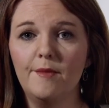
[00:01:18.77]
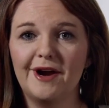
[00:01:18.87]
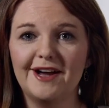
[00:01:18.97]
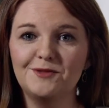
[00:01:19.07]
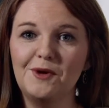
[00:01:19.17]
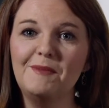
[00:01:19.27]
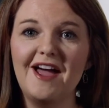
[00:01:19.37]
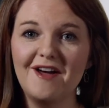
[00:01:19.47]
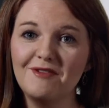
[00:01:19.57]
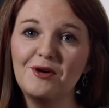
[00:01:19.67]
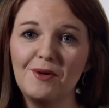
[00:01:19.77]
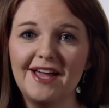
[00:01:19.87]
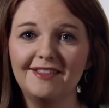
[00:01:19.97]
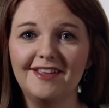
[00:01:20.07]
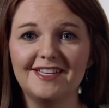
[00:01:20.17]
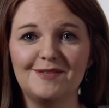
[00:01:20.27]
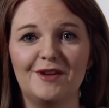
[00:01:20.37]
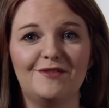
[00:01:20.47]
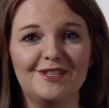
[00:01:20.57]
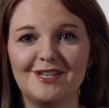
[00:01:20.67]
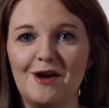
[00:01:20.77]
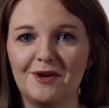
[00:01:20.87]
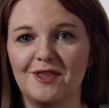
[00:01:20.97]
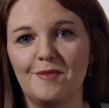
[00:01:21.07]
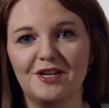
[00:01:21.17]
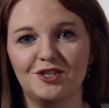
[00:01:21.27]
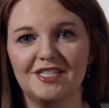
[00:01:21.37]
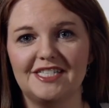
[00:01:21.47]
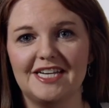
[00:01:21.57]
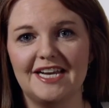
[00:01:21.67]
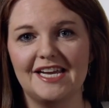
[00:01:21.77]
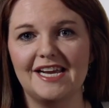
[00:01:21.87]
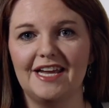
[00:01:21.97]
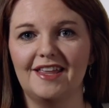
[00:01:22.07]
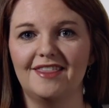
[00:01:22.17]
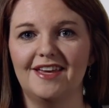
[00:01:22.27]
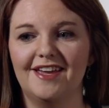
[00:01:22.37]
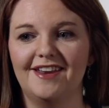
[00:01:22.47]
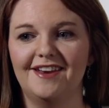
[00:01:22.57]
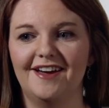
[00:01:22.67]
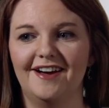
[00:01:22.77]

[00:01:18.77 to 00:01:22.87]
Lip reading: because we might have a great list, but if it's not what the patient's taking, then